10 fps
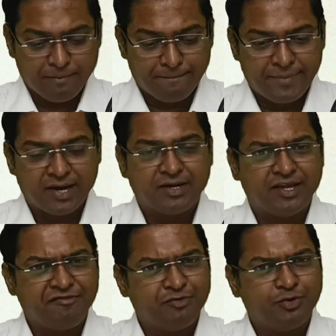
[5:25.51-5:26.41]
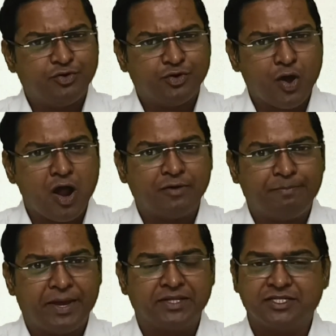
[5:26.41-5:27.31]
But if you do
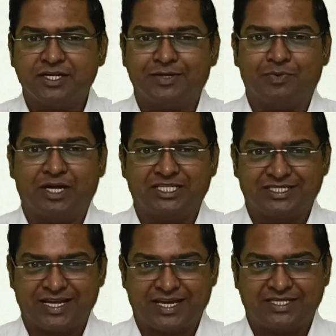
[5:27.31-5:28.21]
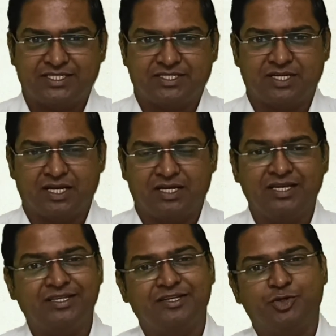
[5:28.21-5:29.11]
not pay this advance tax,
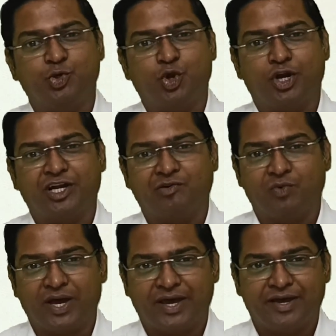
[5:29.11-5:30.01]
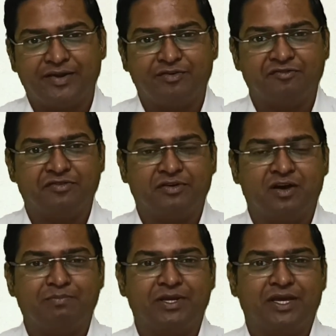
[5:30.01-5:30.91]
either you're not aware of the
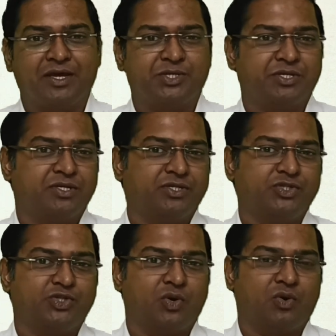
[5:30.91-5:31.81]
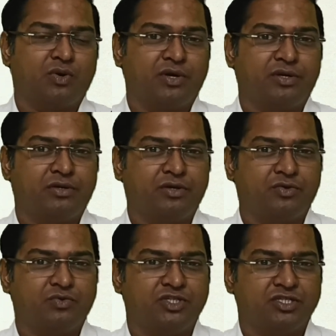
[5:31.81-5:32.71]
complications, or
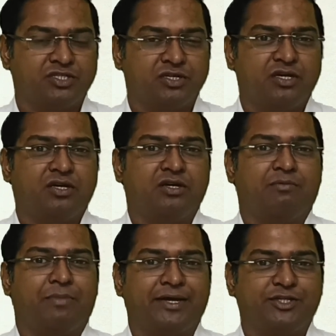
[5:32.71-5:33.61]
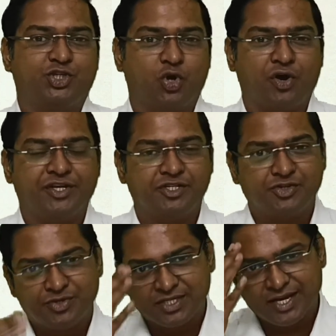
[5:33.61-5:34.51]
you just by choice
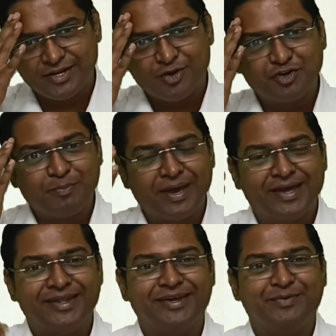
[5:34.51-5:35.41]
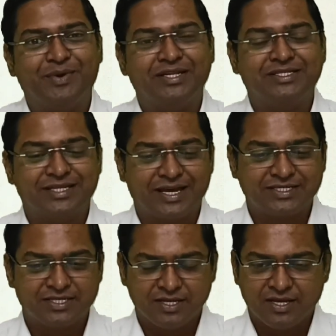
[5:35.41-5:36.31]
you decide not to pay any advance
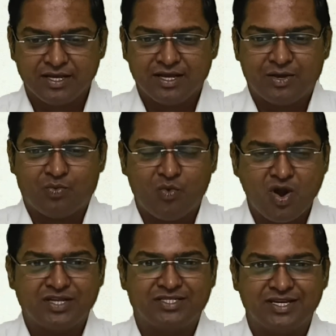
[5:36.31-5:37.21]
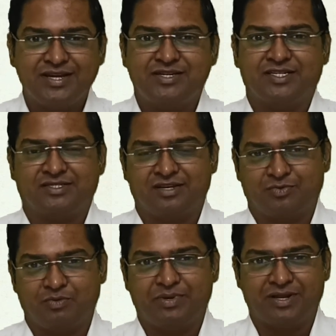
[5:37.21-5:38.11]
tax, what is the interest that
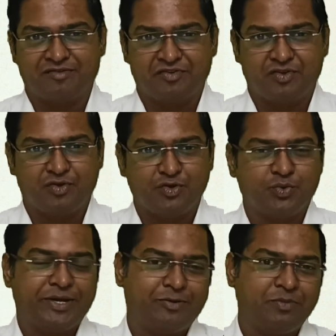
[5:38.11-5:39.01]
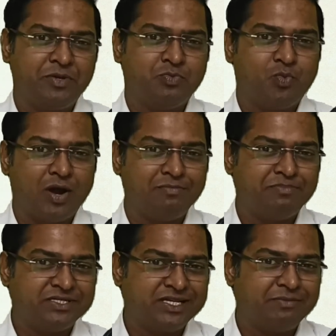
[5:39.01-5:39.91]
will be levied on you? It will be
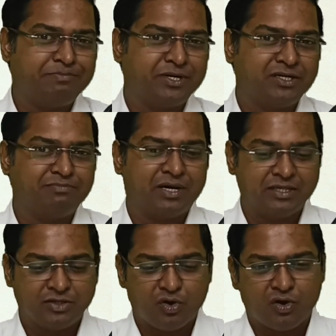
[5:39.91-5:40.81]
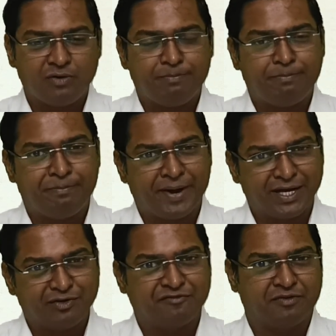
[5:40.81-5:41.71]
1% per month or
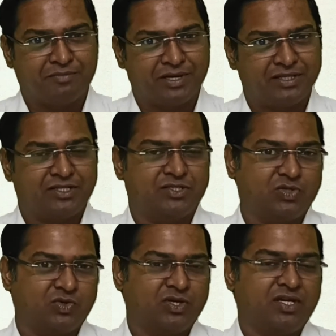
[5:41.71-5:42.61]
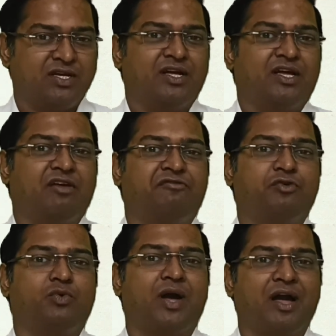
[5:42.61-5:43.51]
part of the month. So if
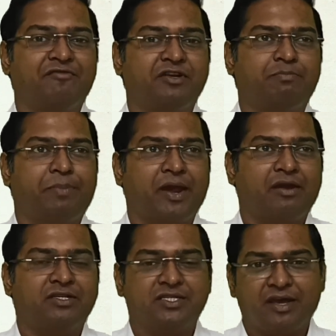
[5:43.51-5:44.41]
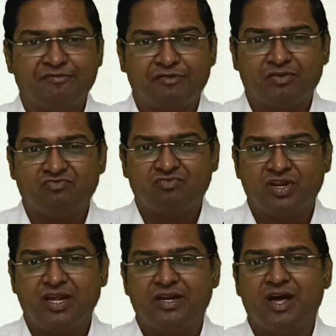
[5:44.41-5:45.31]
you haven't paid, say, for
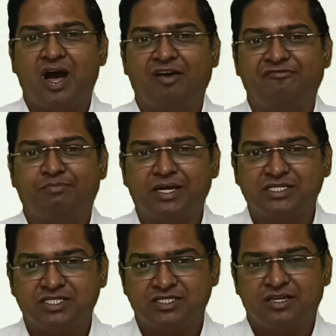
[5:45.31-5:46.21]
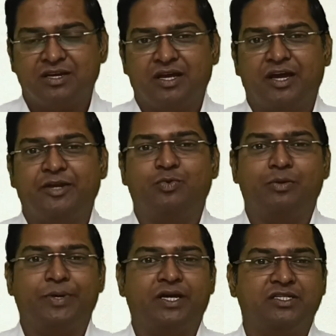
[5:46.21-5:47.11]
3.5 months, it will
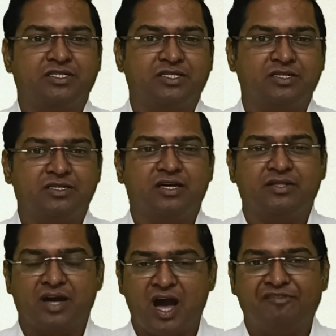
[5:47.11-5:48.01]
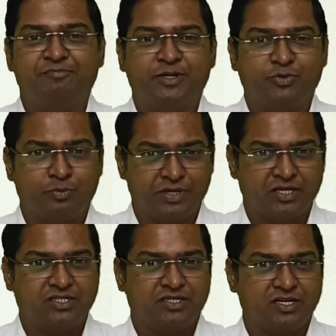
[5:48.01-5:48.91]
be considered, the half month will be
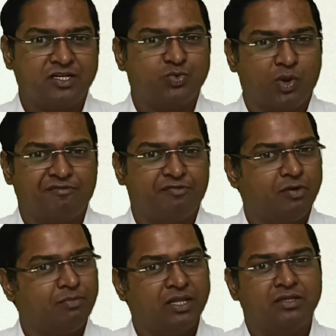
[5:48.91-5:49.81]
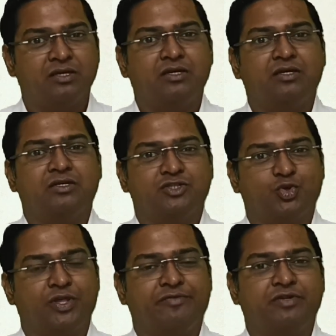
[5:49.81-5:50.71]
considered as one full month.
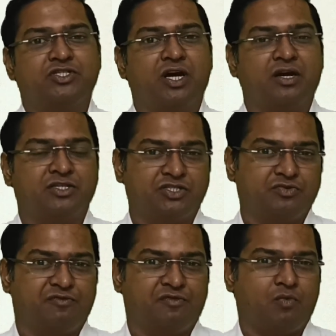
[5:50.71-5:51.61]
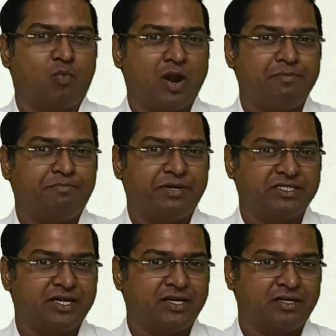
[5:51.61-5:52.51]
So they will charge you for
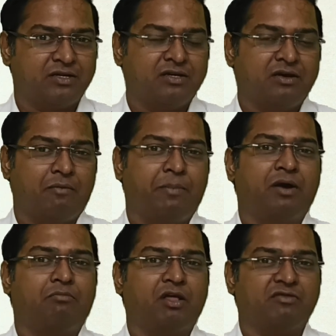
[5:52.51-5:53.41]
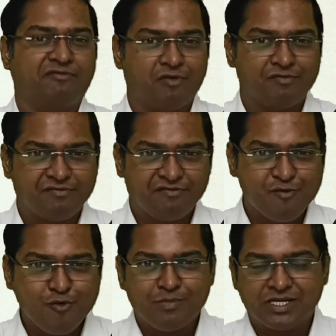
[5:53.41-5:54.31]
1% per month for
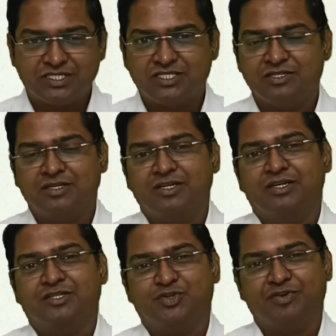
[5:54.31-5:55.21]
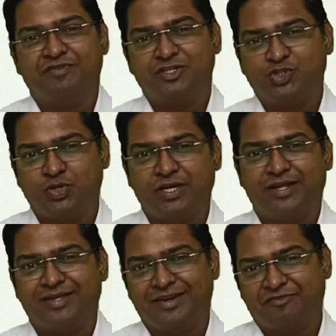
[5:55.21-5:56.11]
4 months. So eventually
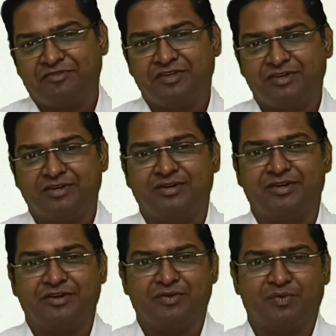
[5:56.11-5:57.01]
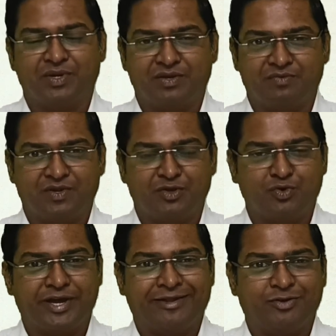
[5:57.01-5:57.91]
at the end of the year, when
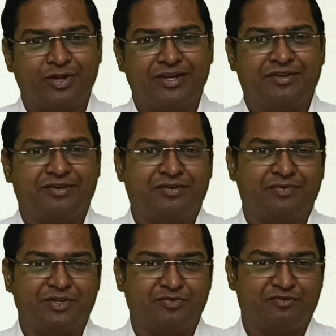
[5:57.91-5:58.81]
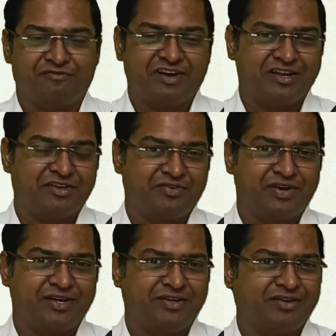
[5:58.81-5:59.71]
you're calculating, when you're filing your
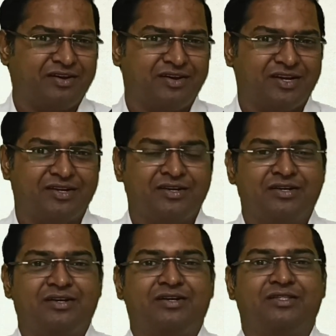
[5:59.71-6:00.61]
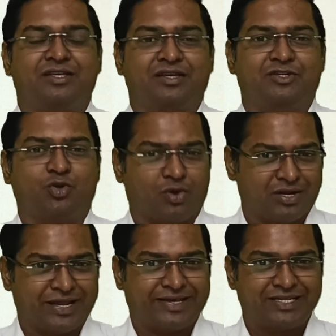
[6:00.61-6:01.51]
ITR and the total
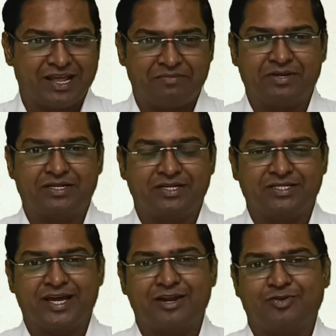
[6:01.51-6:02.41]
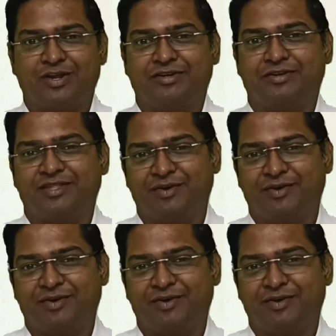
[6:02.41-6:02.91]
tax liability is calculated,